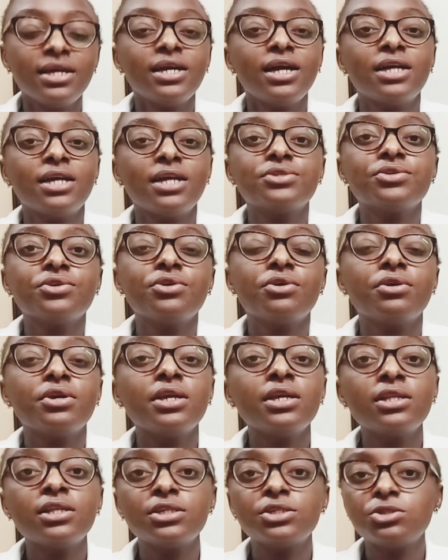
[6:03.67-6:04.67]
And so your
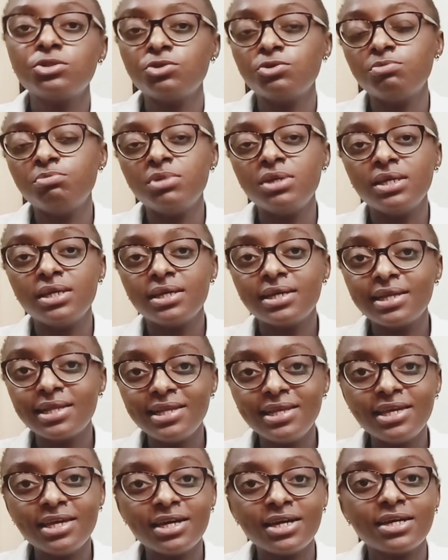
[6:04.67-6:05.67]
English should be
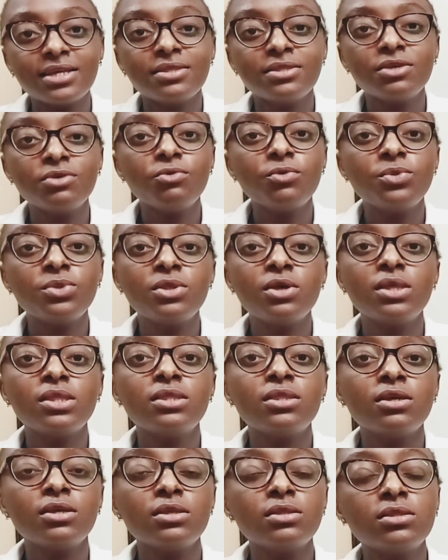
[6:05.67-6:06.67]
clear.
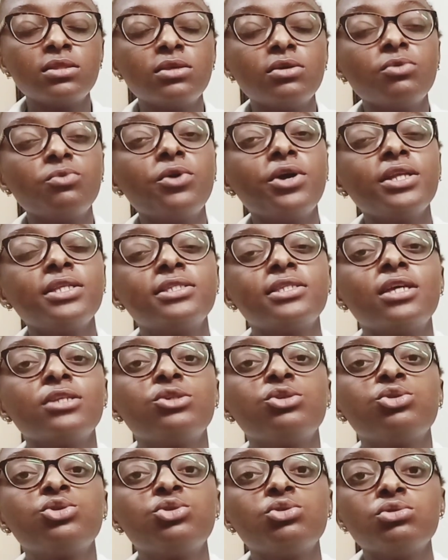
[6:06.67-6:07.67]
The words
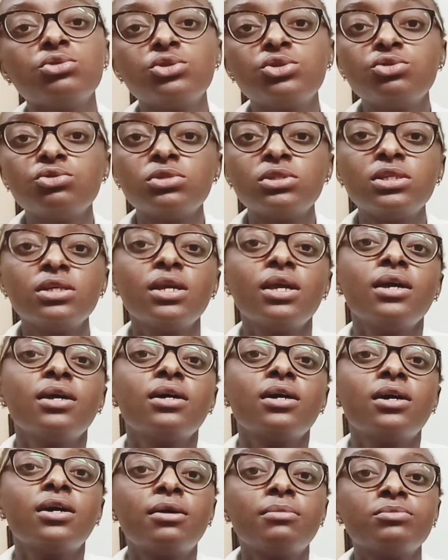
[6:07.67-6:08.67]
that you choose
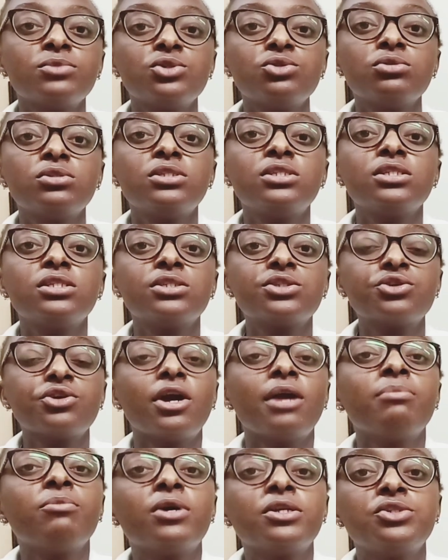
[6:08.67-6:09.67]
should
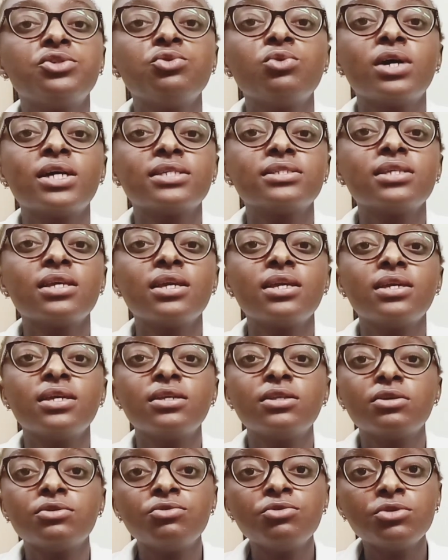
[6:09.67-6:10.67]
describe what you are saying
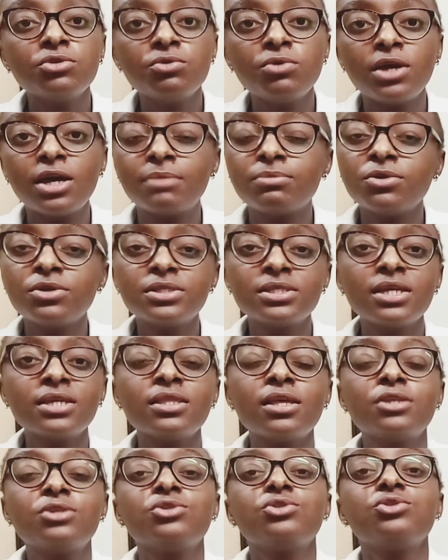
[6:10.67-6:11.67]
in a good way. I'm not
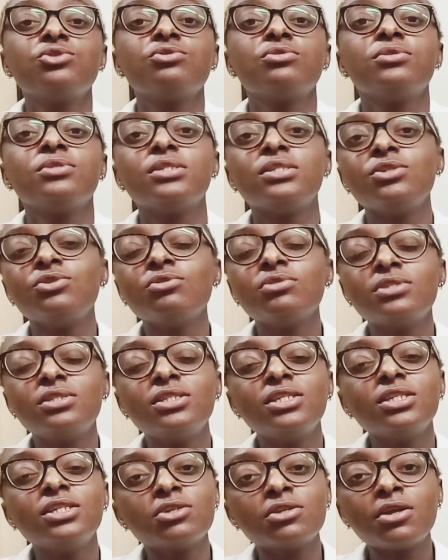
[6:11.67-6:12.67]
saying that you should use
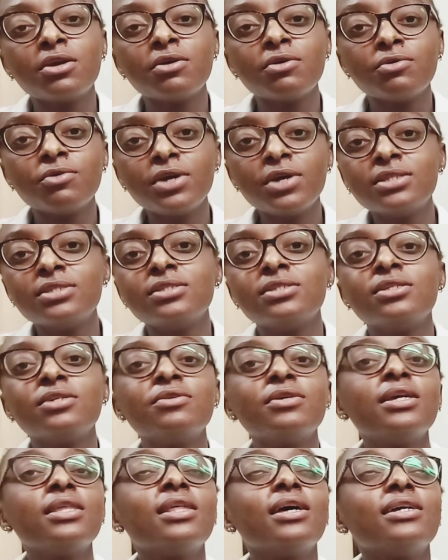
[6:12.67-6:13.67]
dictionary words in a
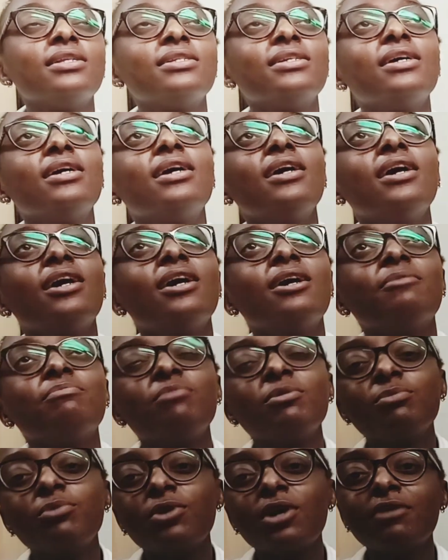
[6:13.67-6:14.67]
way that
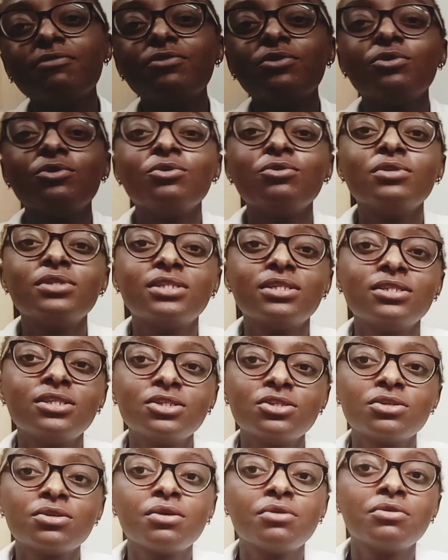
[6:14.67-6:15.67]
people have to use a
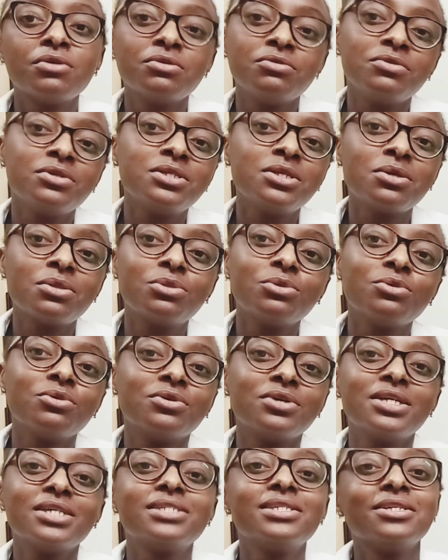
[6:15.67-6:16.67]
dictionary when reading through
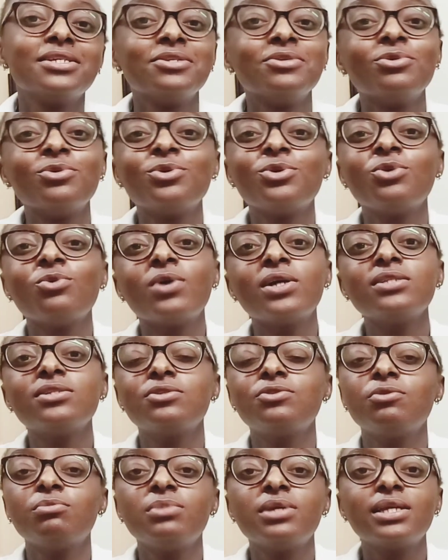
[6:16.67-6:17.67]
your essay. No, you want
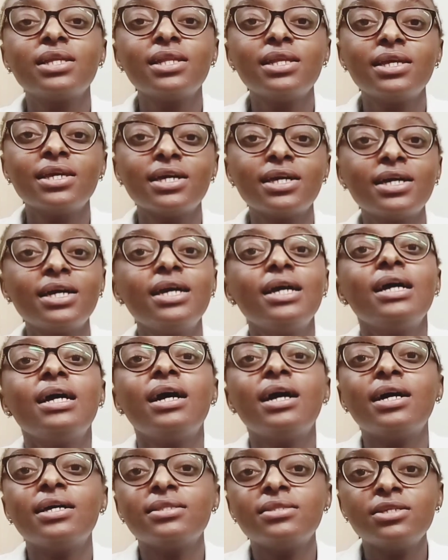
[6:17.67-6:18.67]
it to be clear,
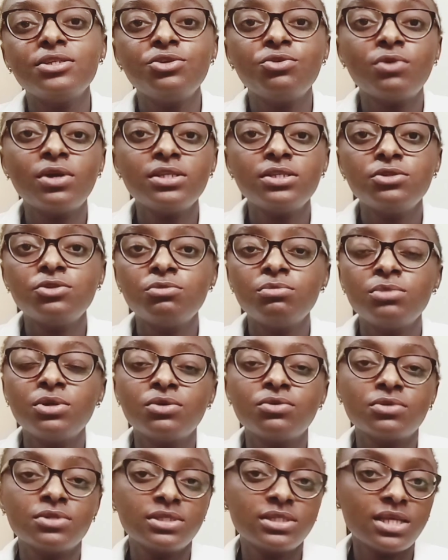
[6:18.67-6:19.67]
and then you want it to be
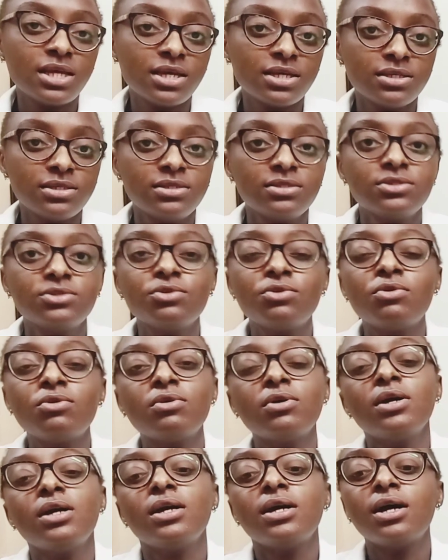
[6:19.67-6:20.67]
concise.
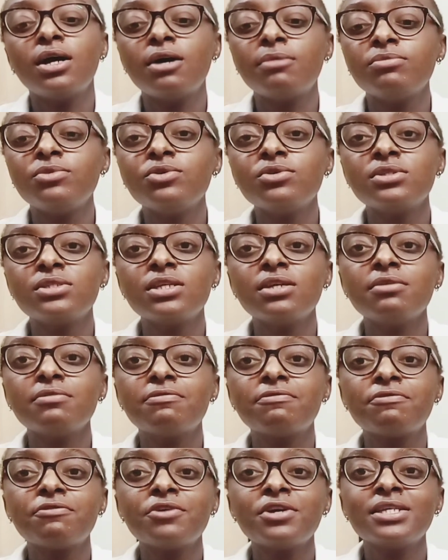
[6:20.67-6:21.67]
So using
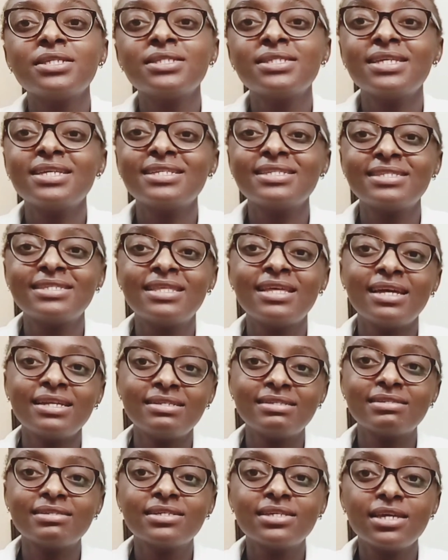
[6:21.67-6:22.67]
phrases
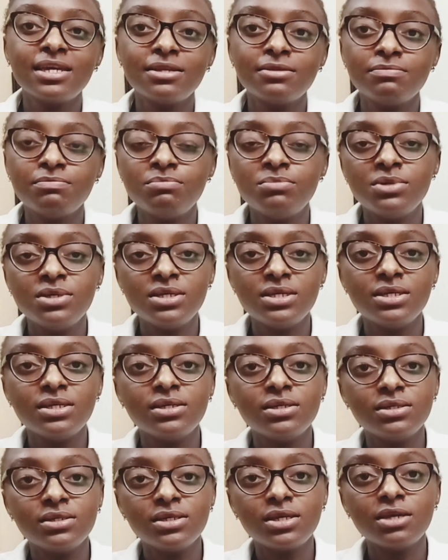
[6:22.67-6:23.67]
that can be
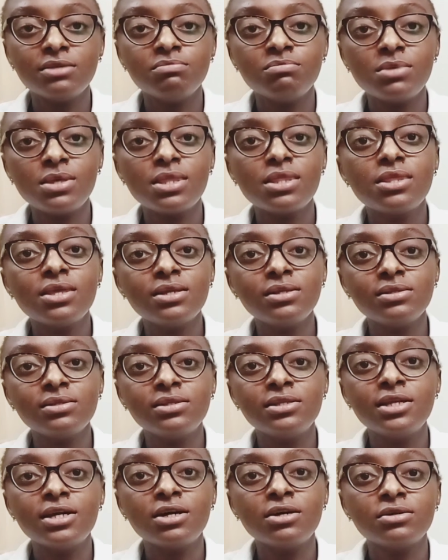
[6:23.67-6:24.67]

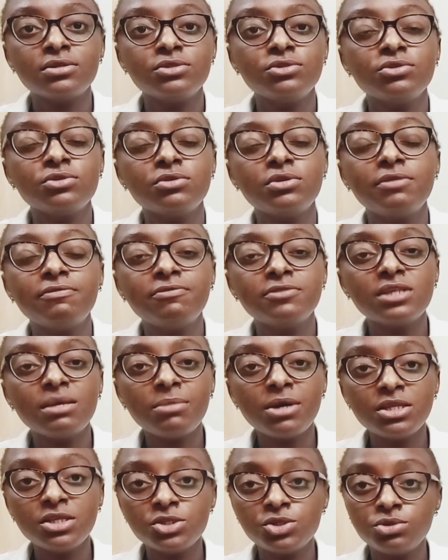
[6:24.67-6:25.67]
thinned down. You know, if
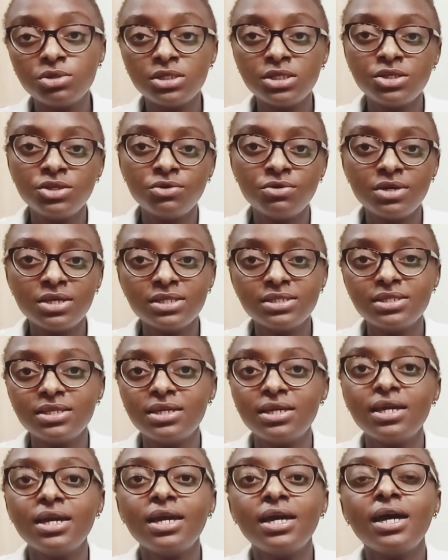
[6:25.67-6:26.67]
someone is reading your
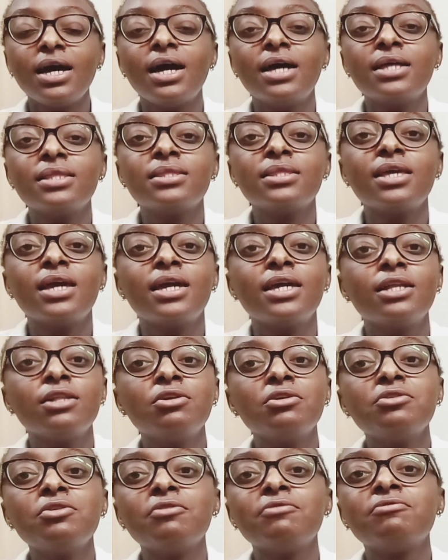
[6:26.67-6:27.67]
essay and there are a
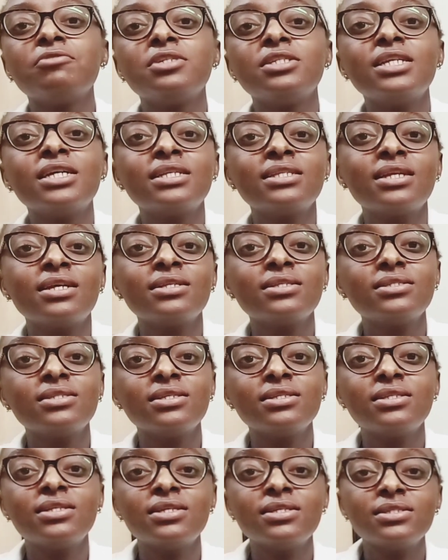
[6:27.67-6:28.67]
lot of redundant
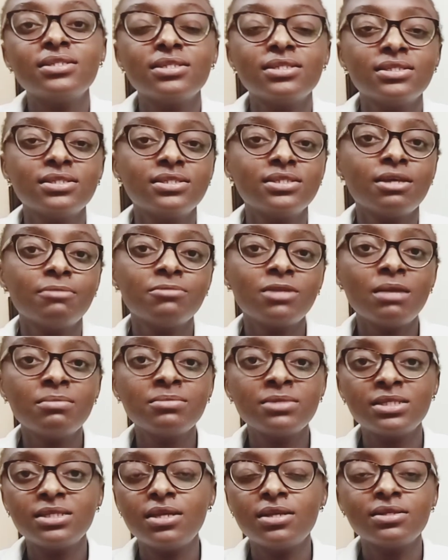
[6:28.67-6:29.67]
sentences,
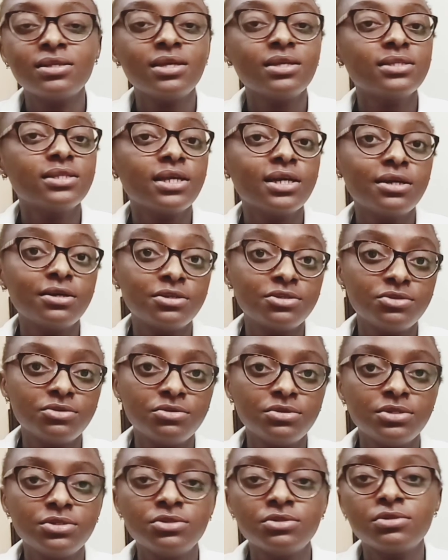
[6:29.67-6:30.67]
sometimes it can get tiring to
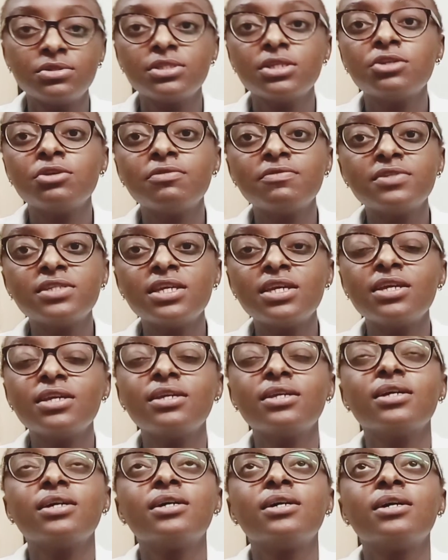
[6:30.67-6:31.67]
read. You know, instead of saying